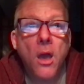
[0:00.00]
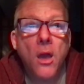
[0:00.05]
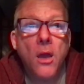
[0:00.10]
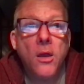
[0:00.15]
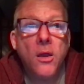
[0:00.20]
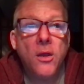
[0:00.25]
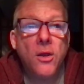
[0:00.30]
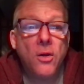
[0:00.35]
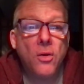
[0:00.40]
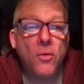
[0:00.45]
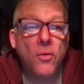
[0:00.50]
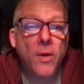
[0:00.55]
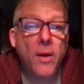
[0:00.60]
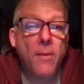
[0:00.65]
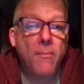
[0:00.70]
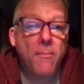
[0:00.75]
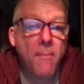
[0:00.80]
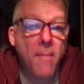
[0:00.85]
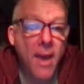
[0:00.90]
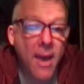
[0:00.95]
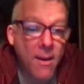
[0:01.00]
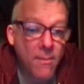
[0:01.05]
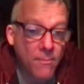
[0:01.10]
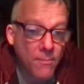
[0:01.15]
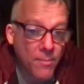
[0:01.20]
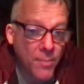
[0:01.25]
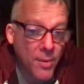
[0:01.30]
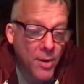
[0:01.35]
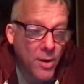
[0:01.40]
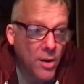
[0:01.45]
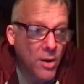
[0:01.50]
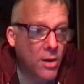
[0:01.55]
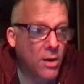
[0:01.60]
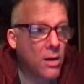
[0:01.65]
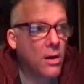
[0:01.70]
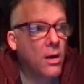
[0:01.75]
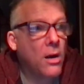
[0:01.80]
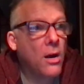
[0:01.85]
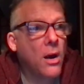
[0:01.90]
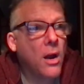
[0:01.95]
You
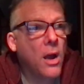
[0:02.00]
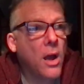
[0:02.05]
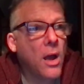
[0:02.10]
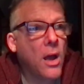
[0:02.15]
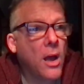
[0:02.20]
remember